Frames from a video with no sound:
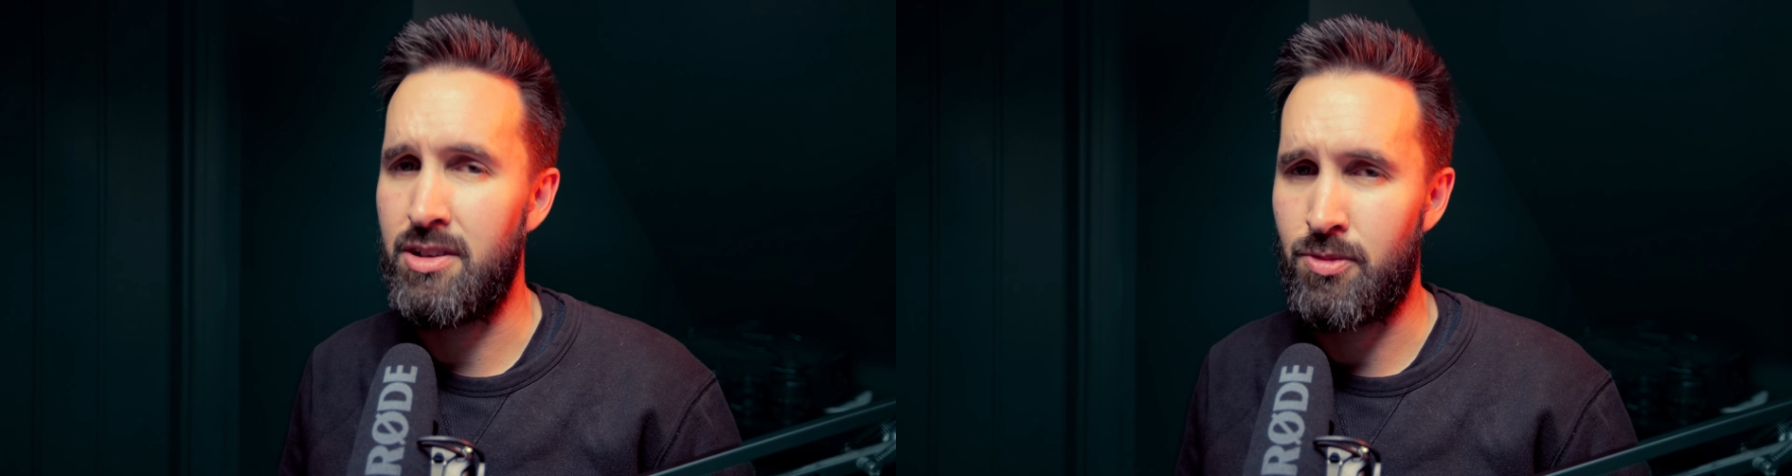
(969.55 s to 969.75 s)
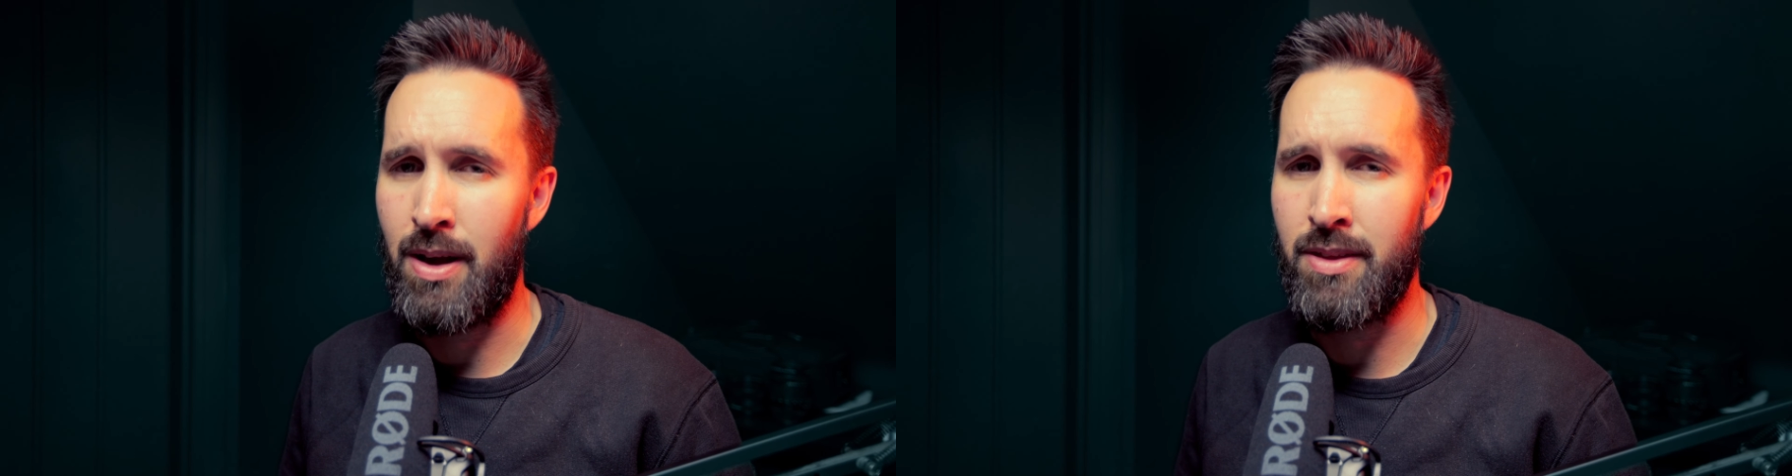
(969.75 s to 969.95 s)

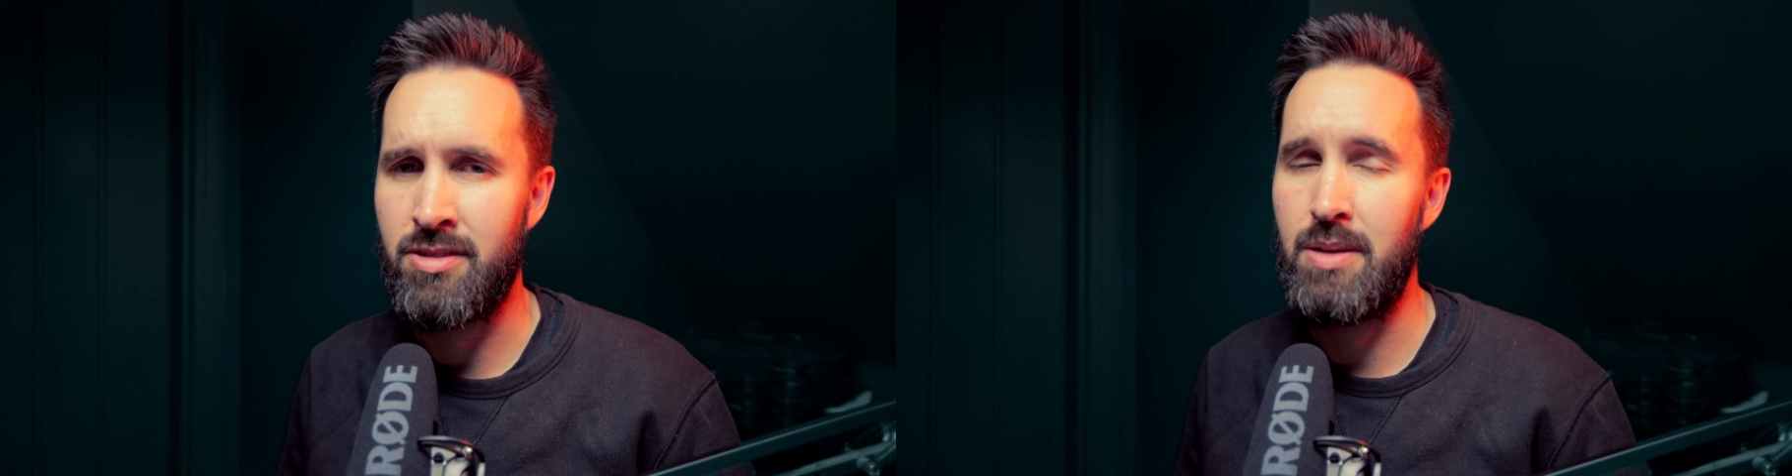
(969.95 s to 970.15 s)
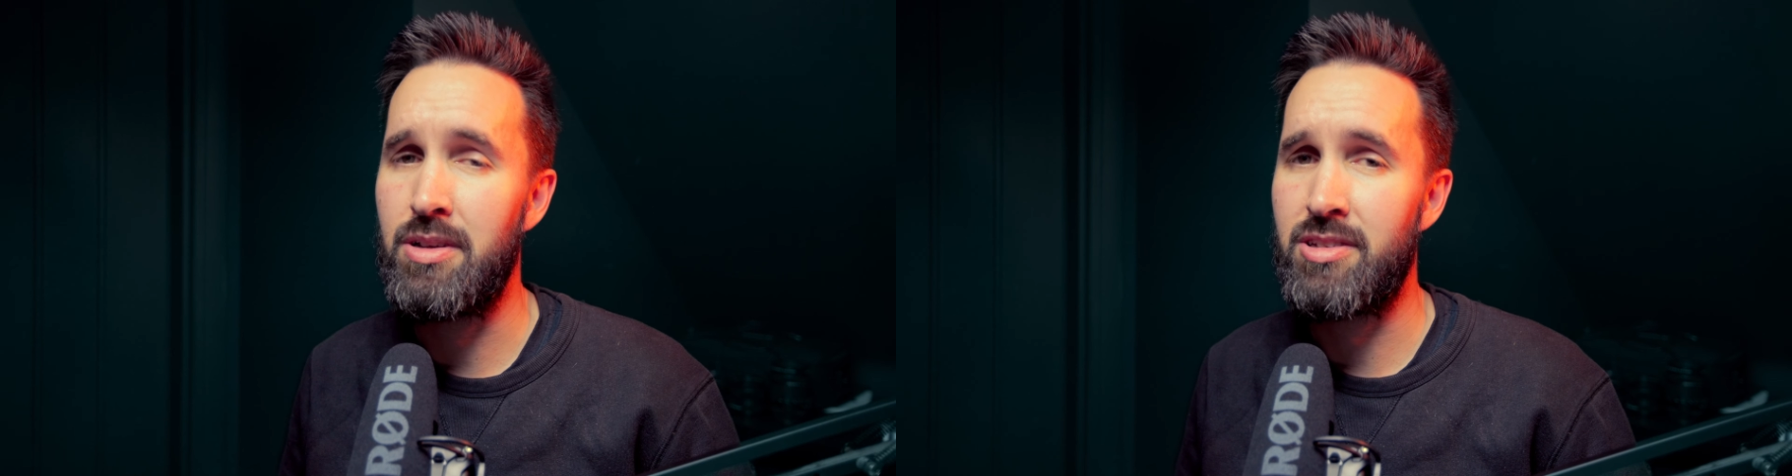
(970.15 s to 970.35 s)
is rather
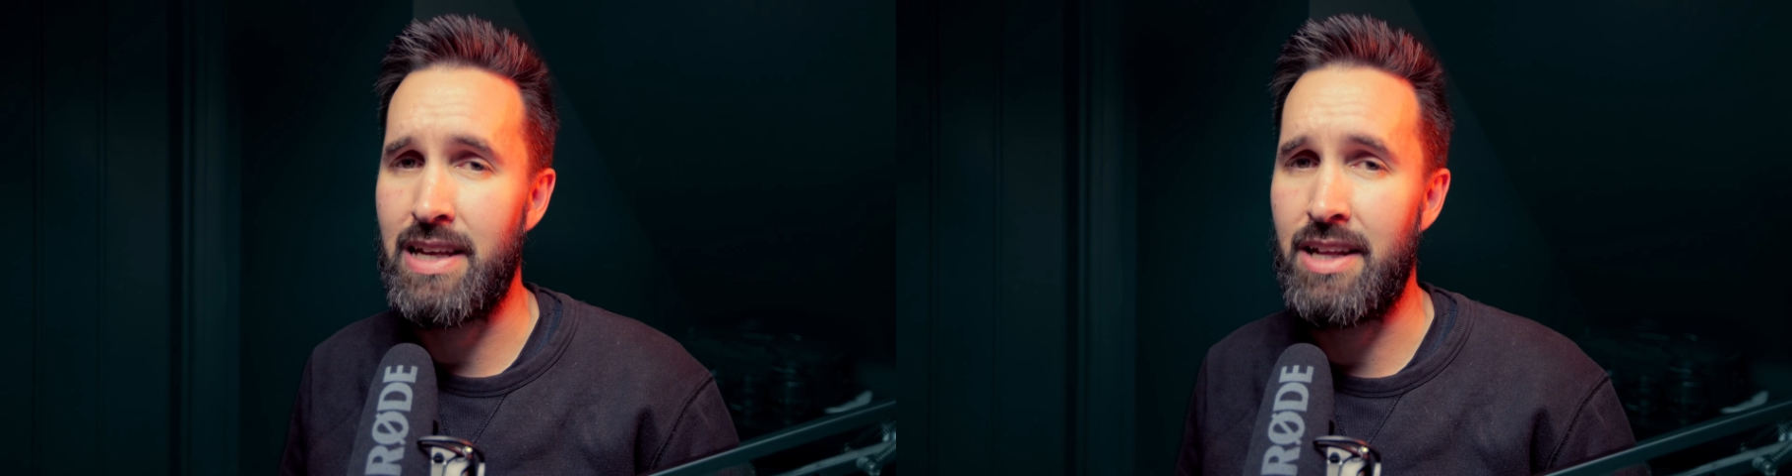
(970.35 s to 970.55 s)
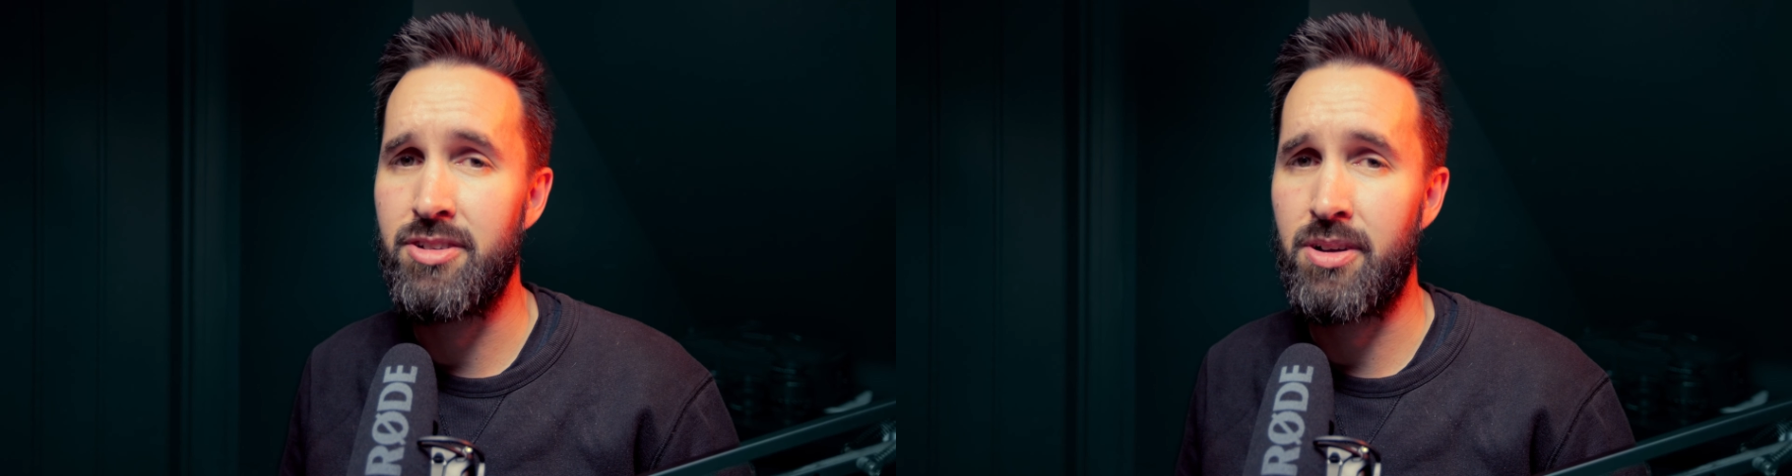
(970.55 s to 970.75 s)
seamlessly
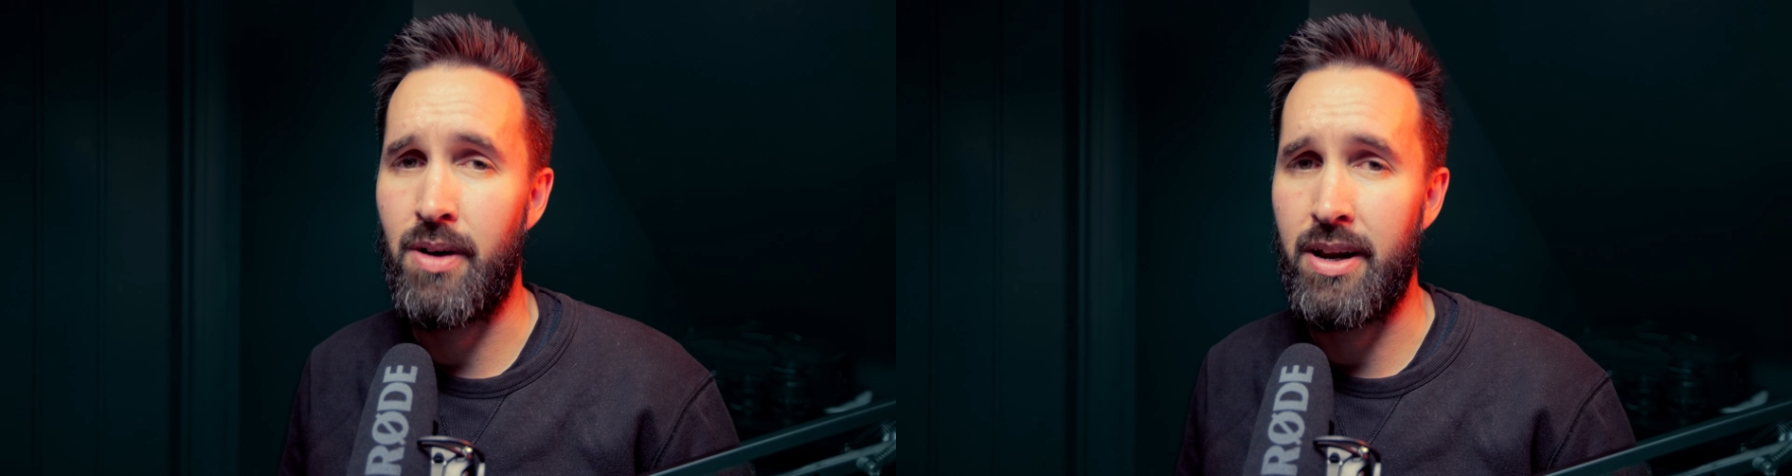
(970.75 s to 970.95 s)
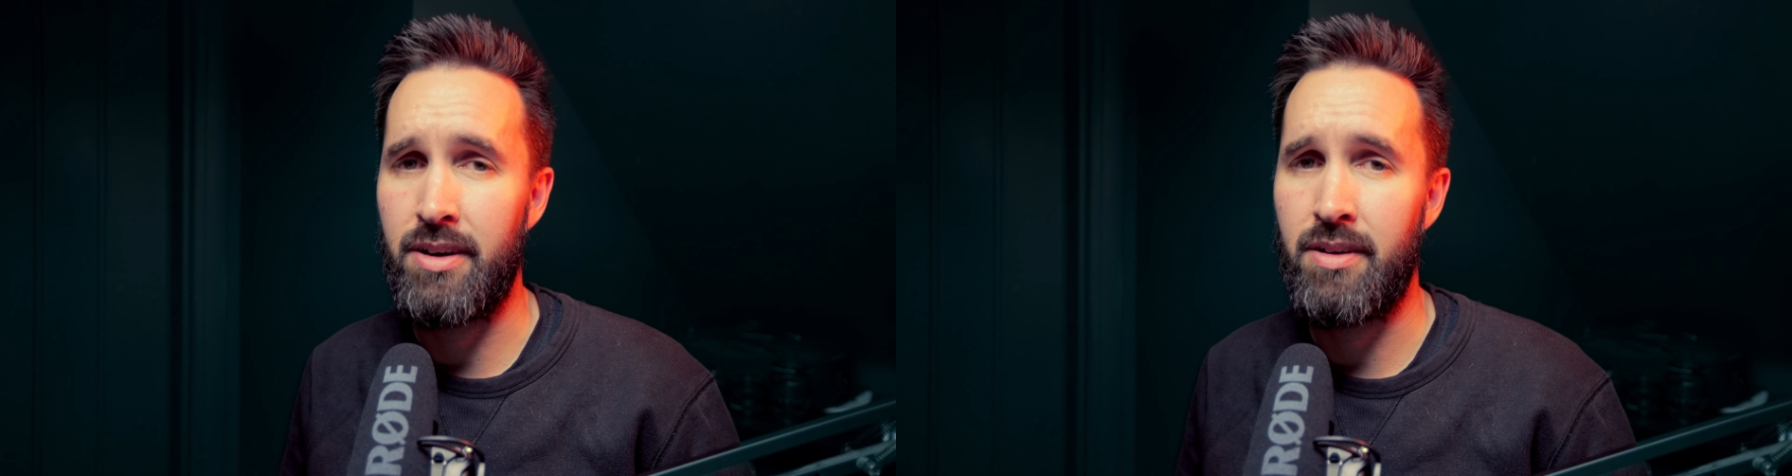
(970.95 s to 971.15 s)

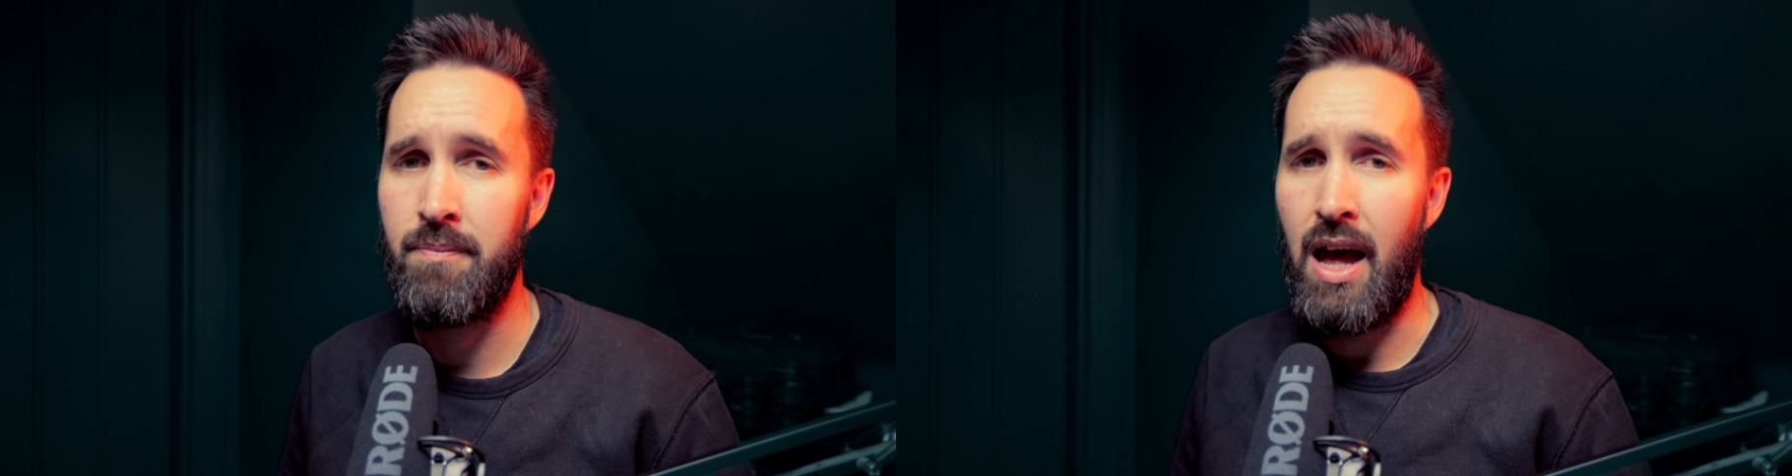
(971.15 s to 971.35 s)
integrated,